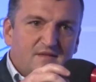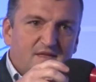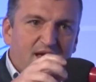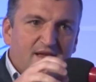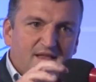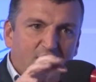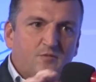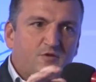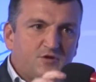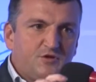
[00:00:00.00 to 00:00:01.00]
take that
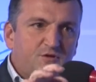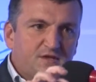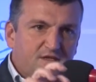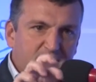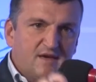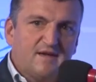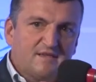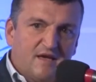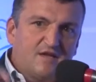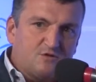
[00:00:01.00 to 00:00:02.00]
opportunity
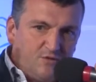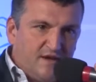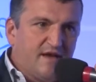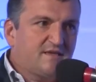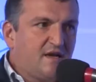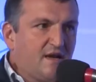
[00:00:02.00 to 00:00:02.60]
and take it to the next